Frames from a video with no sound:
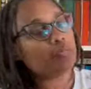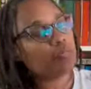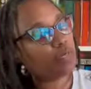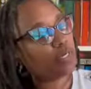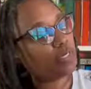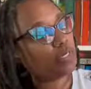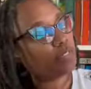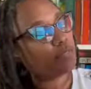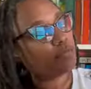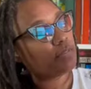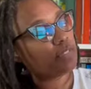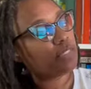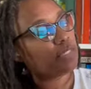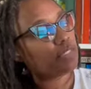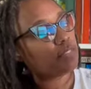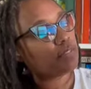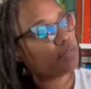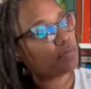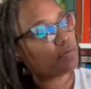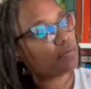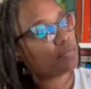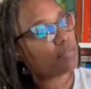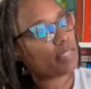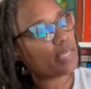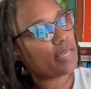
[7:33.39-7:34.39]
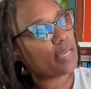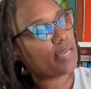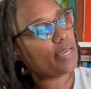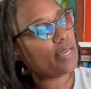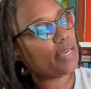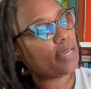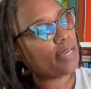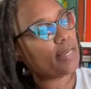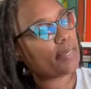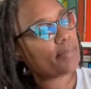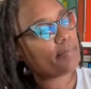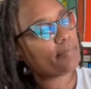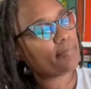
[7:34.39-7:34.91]
Wood, you did your
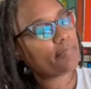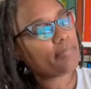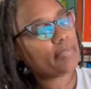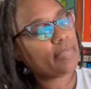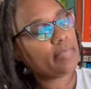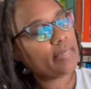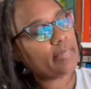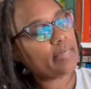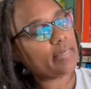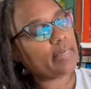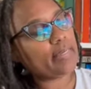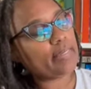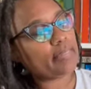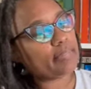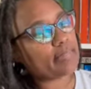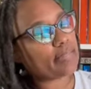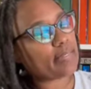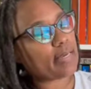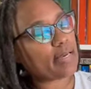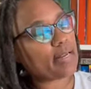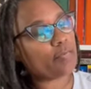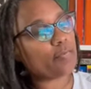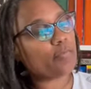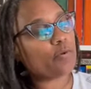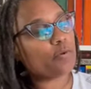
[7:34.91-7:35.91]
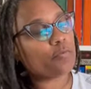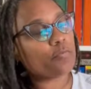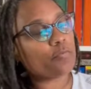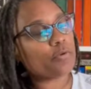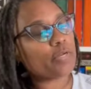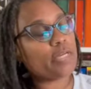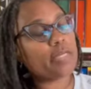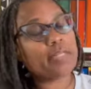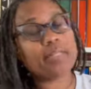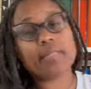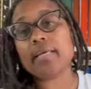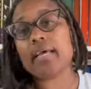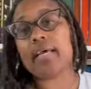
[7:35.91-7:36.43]
thing. Inside, I'm going to
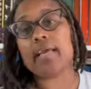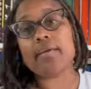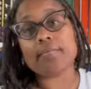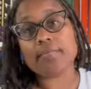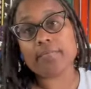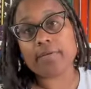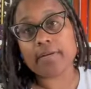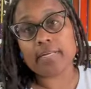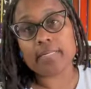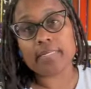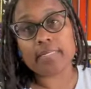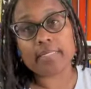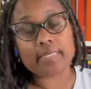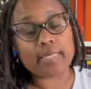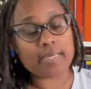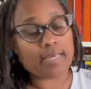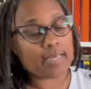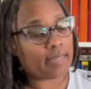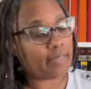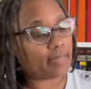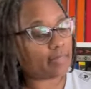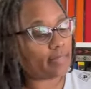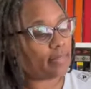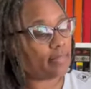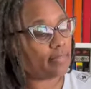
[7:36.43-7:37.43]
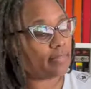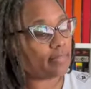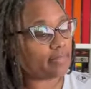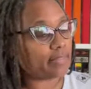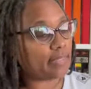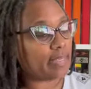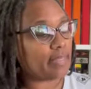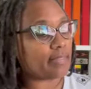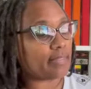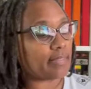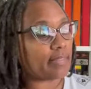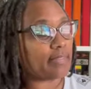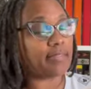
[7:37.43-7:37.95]
read it. I haven't read it yet. It
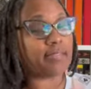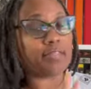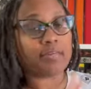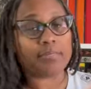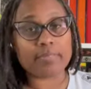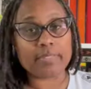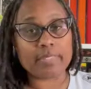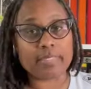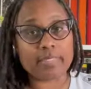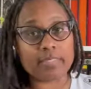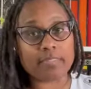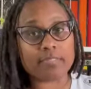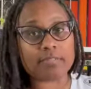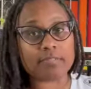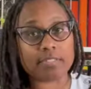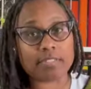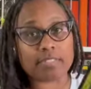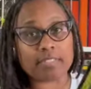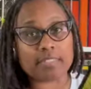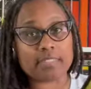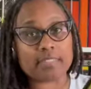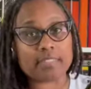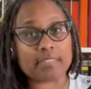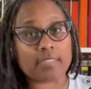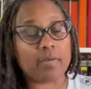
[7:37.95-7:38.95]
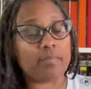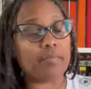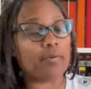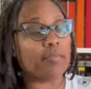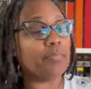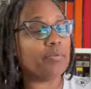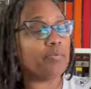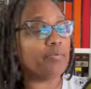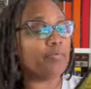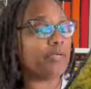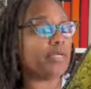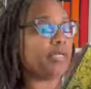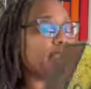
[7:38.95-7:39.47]
sounds like it's going to be interesting. So I'm going
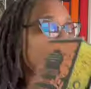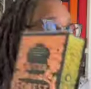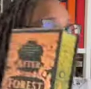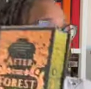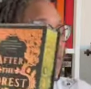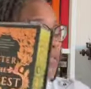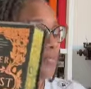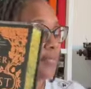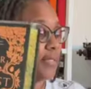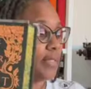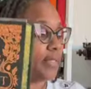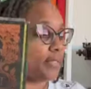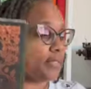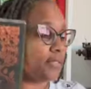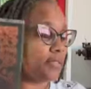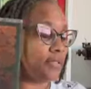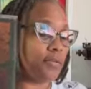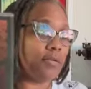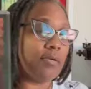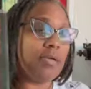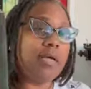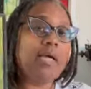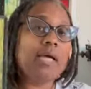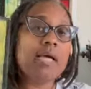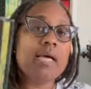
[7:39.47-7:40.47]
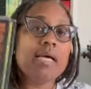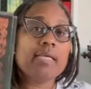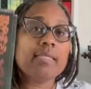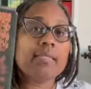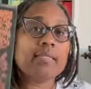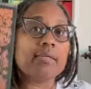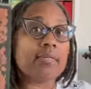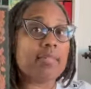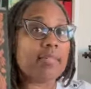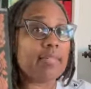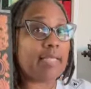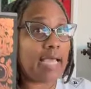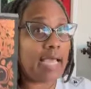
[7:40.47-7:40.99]
to be reading this one too.
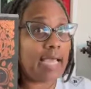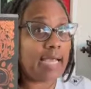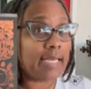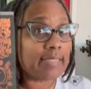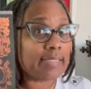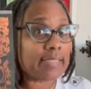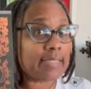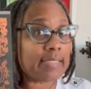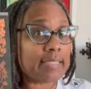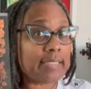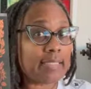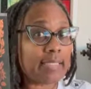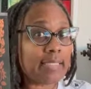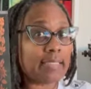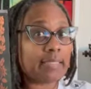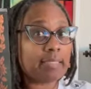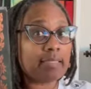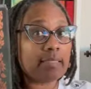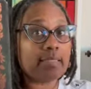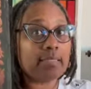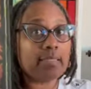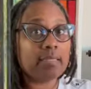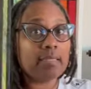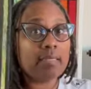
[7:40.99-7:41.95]
So that's it.